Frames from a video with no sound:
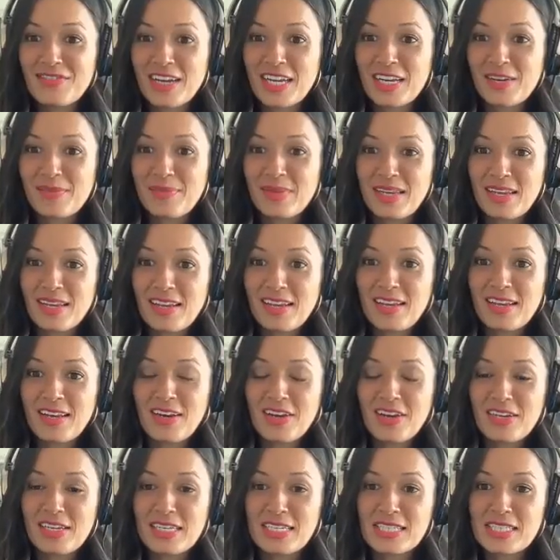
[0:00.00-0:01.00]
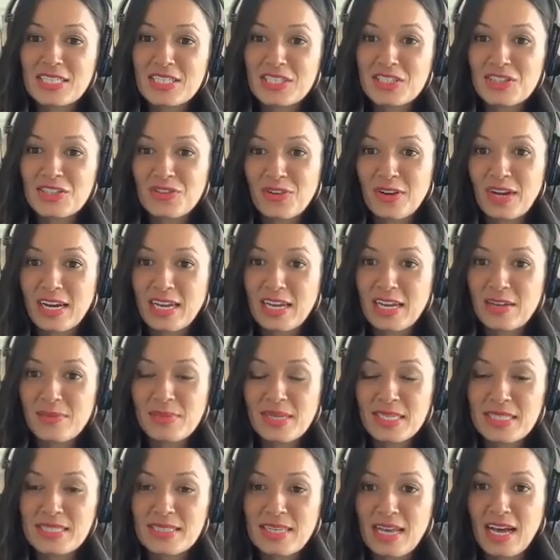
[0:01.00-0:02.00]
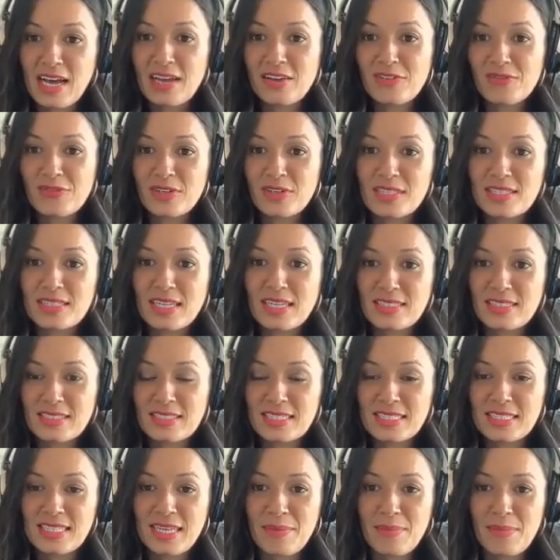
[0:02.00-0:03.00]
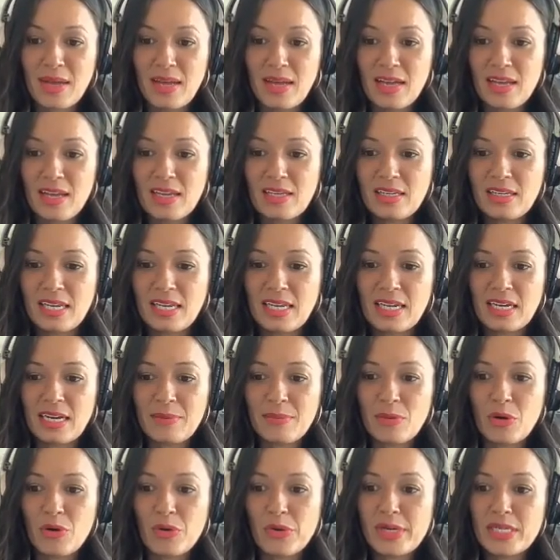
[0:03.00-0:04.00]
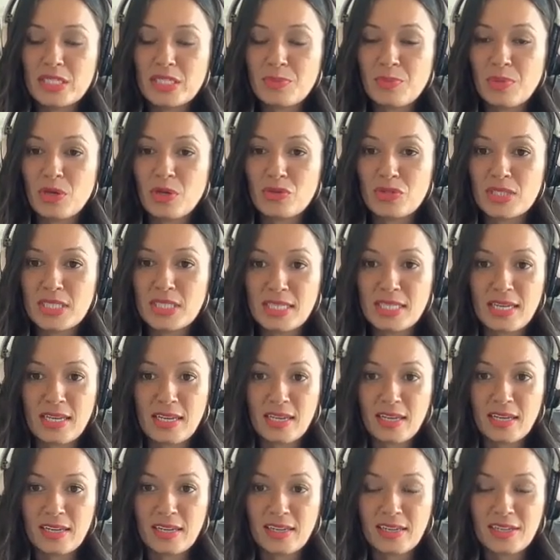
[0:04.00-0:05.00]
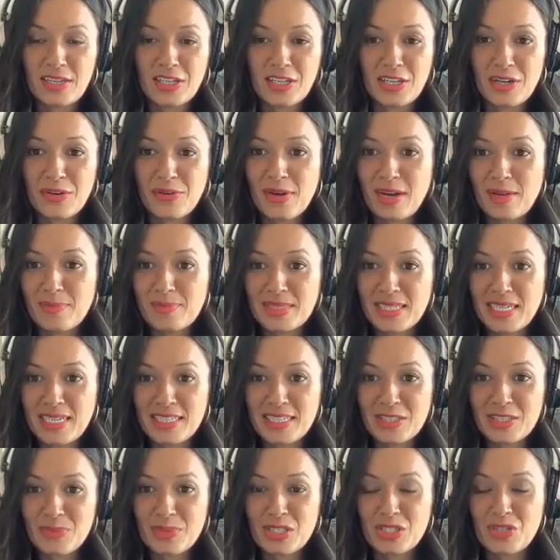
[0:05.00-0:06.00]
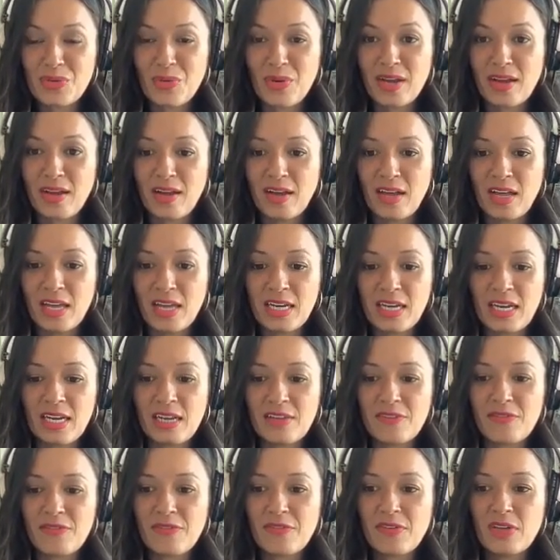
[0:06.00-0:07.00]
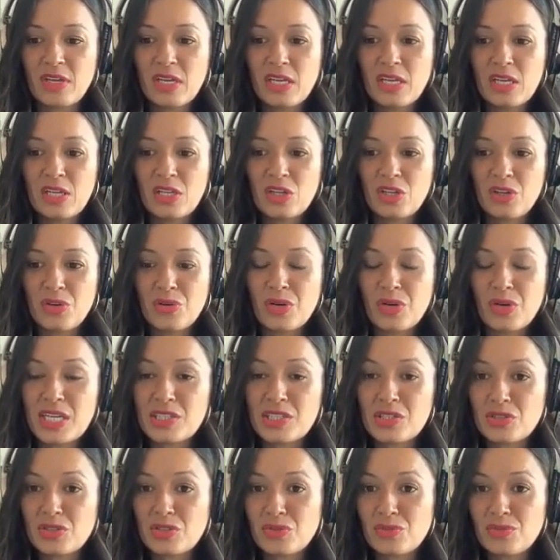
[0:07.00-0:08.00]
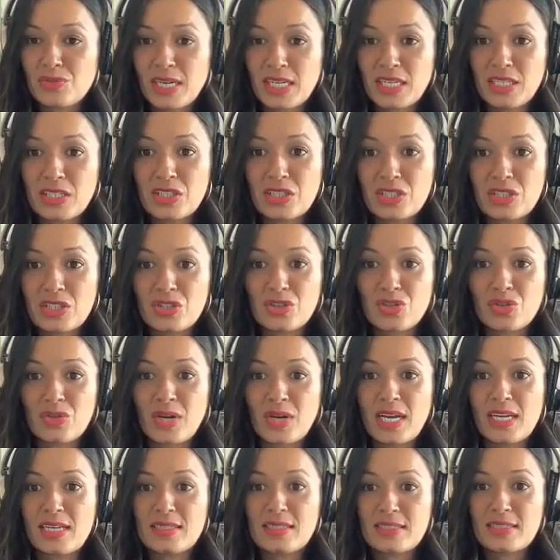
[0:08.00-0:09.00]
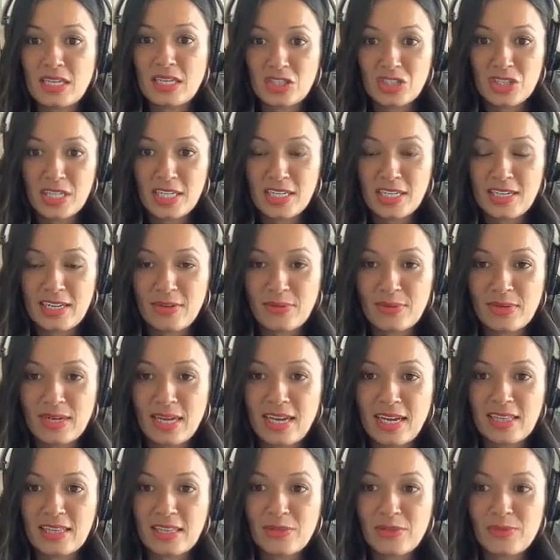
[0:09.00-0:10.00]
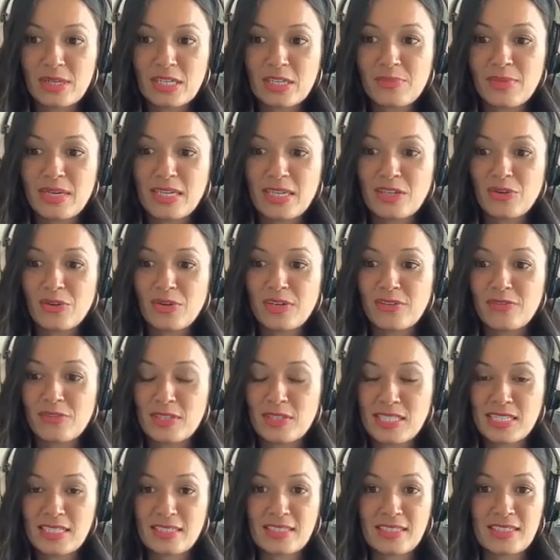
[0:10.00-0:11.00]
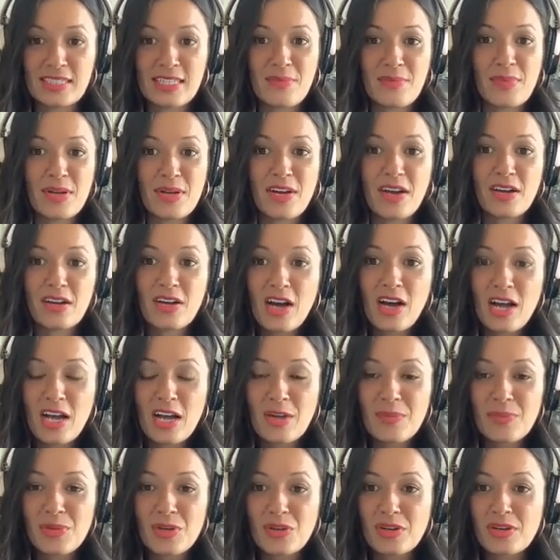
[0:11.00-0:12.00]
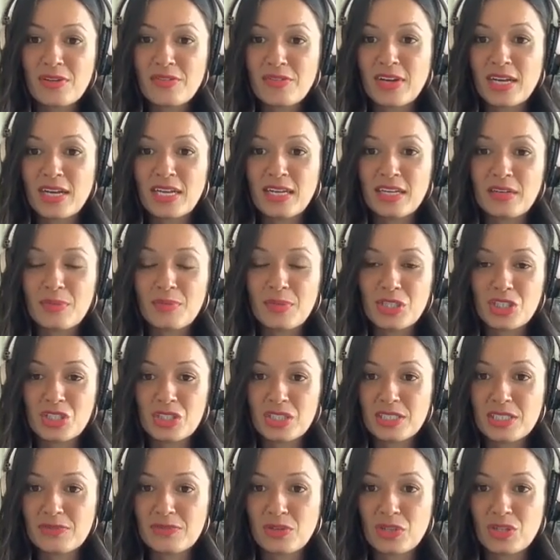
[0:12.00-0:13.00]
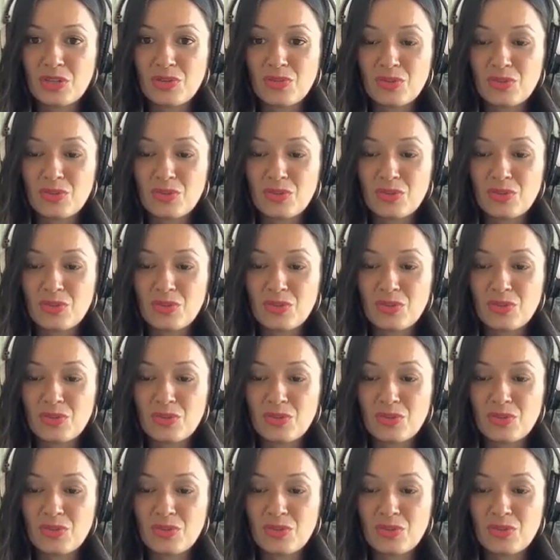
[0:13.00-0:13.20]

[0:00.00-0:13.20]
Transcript: find me on Instagram. It's at Francesca Sipma, and I'm always posting, updates, what's going on. And if you guys are ready to try a session, I would highly recommend going to francescasipma.com. You can find a bunch of different